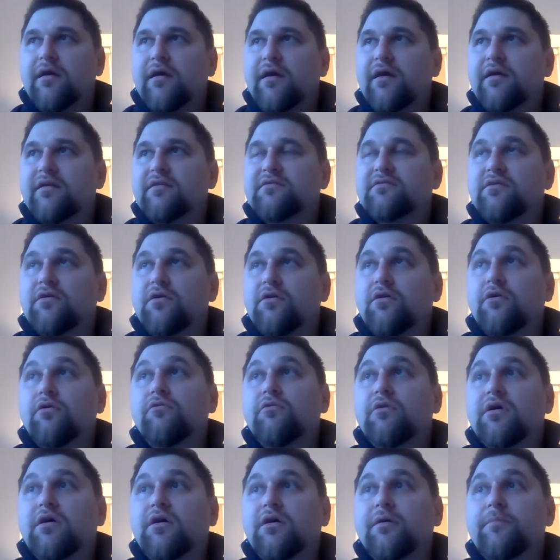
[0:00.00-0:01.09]
And
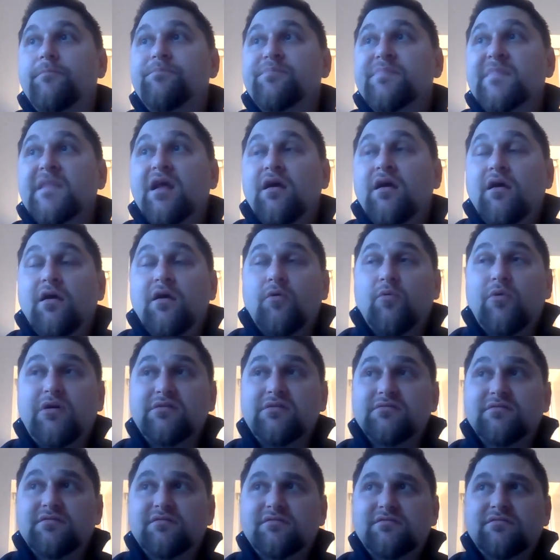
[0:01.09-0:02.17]
so,
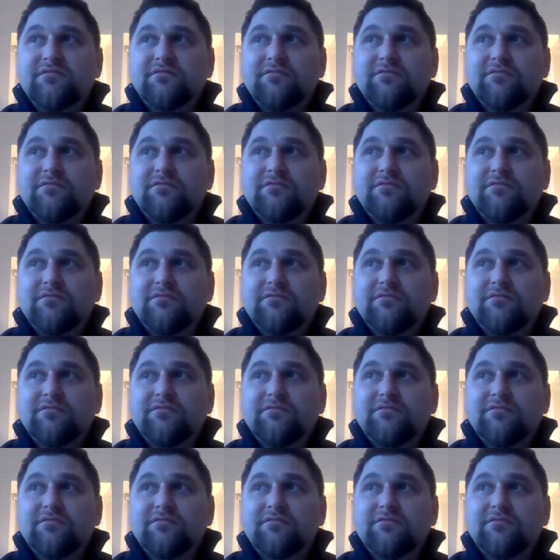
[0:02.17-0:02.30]
well,